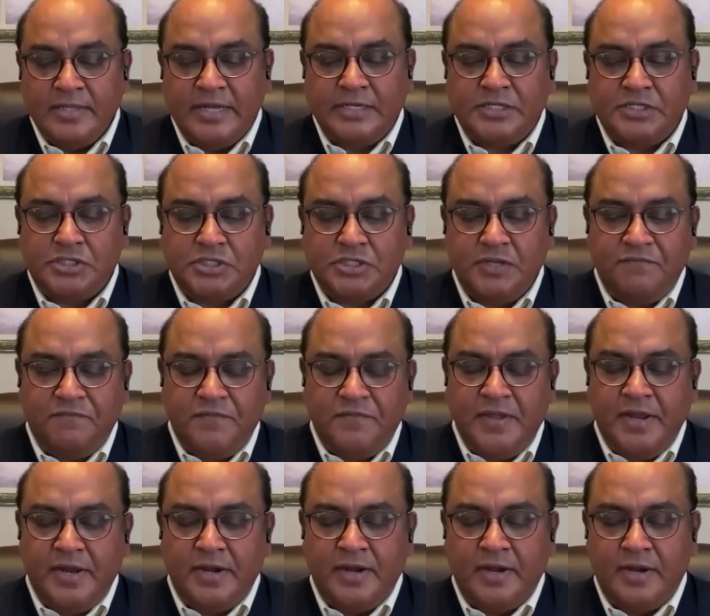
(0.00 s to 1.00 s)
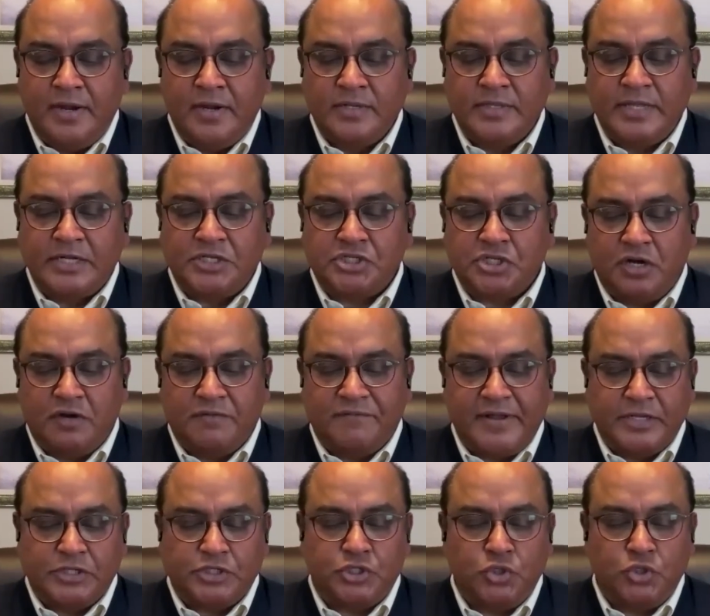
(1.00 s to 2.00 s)
that severe, that serve
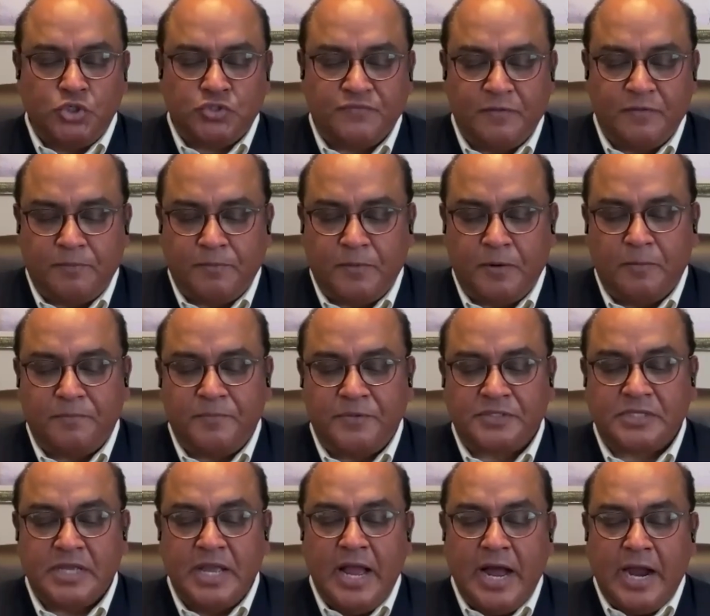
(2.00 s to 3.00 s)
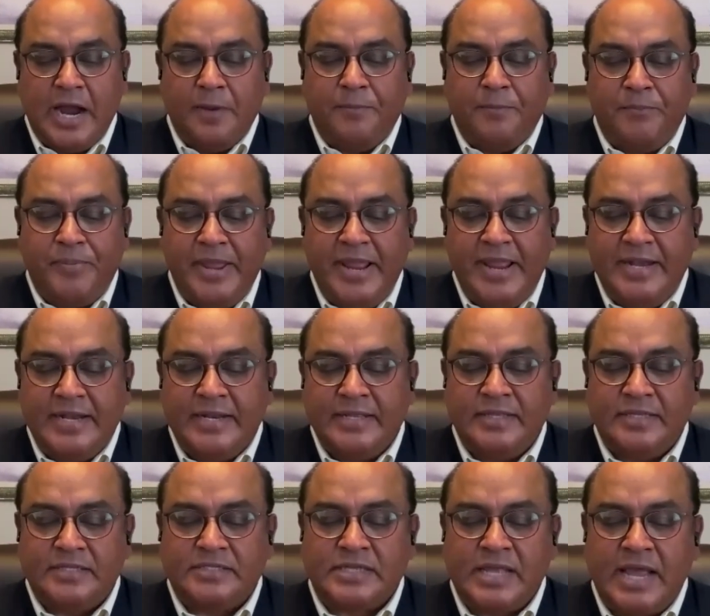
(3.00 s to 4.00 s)
as useful purpose are pain
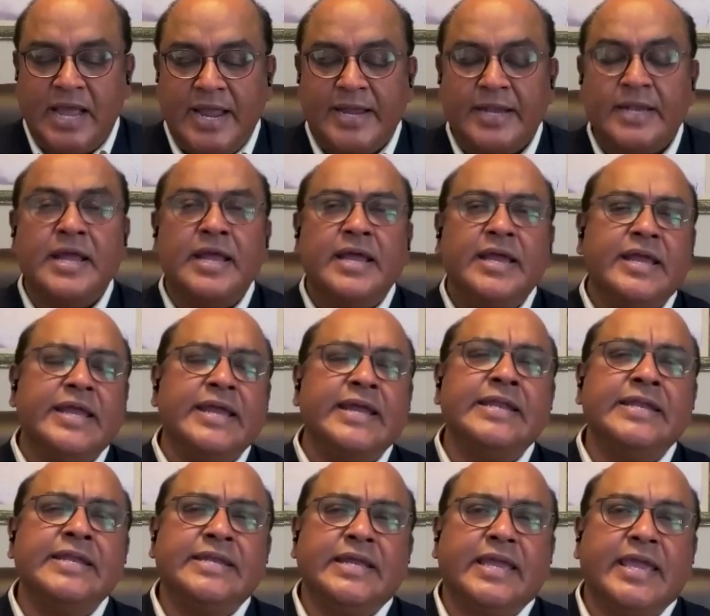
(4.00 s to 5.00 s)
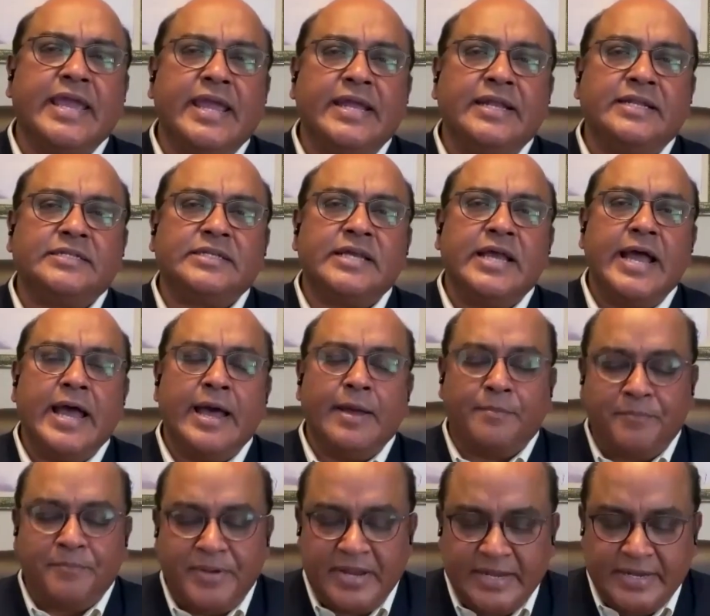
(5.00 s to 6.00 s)
in the side indicates
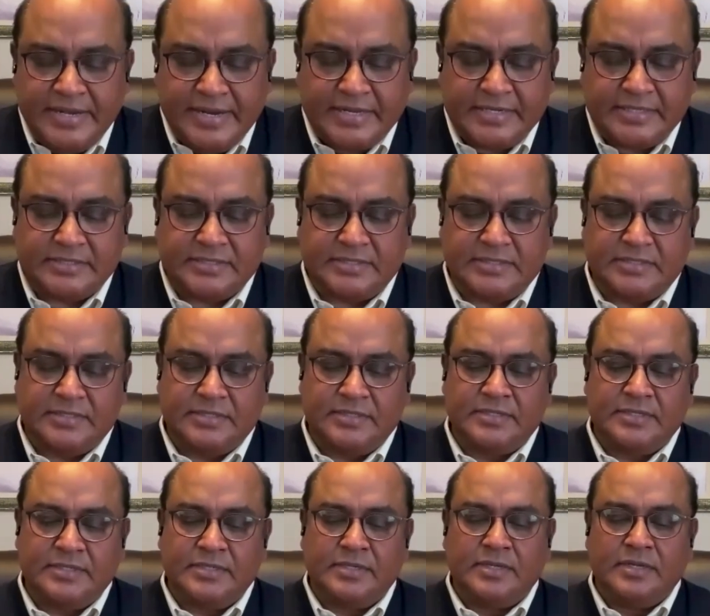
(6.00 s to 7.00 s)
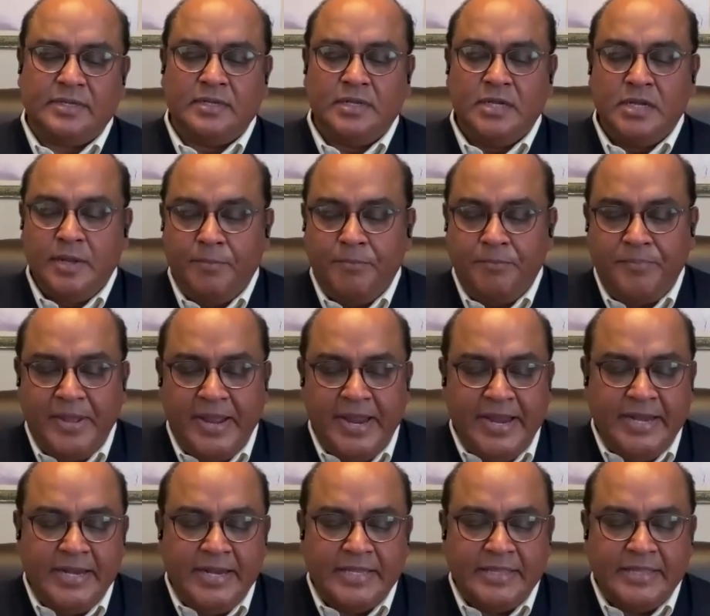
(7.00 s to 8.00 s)
appendix.
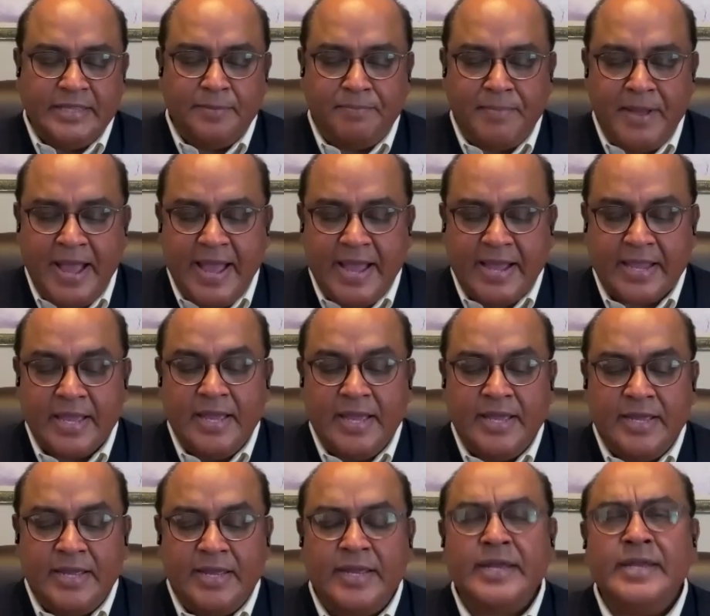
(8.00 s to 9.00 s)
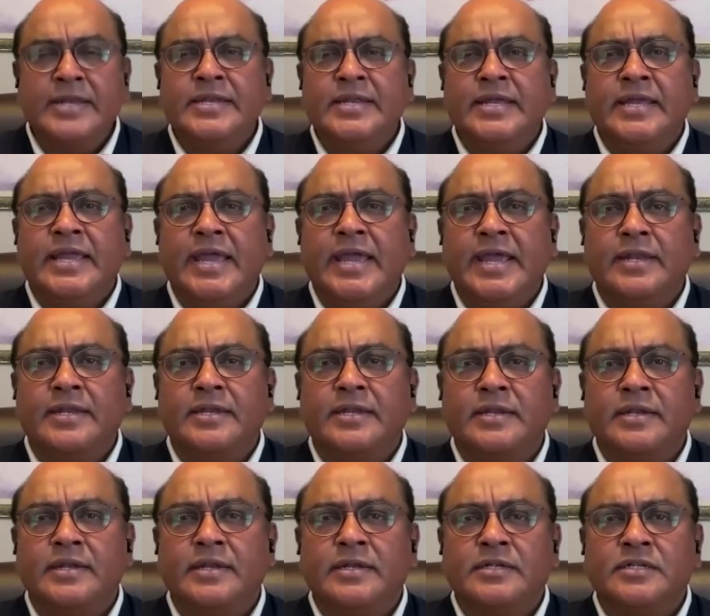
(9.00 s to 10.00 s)
Pain in the back indicate
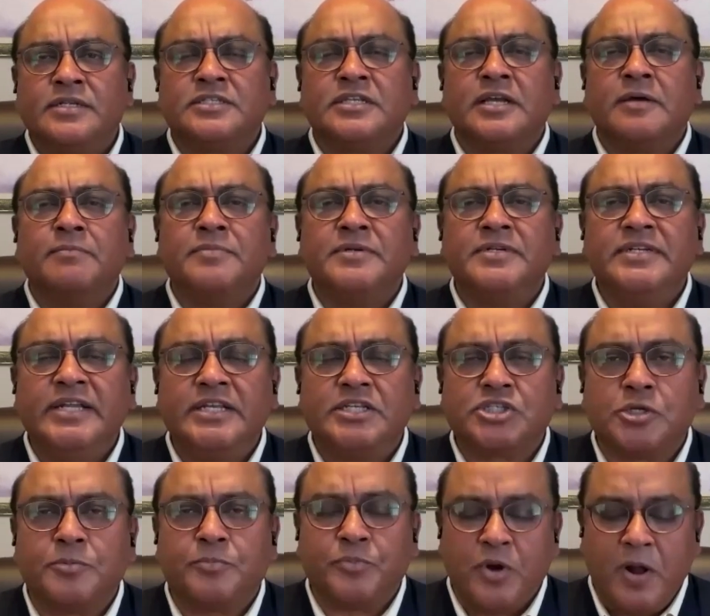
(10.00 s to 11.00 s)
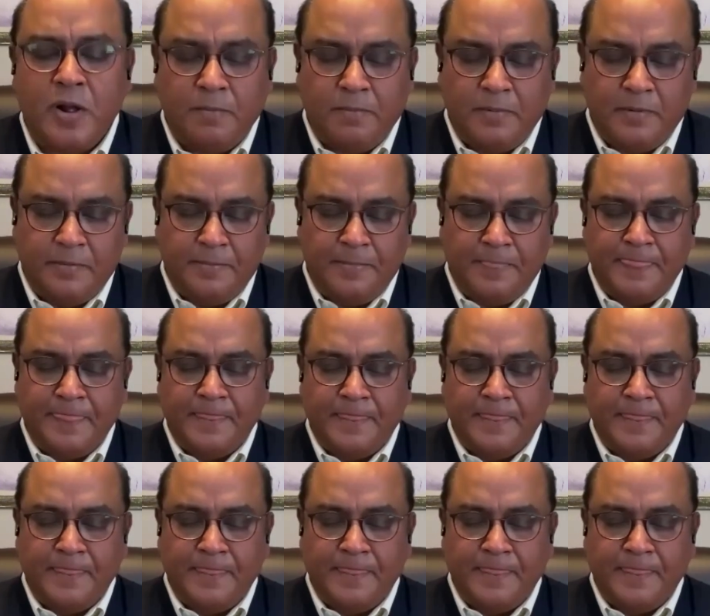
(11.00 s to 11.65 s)
some disc problem.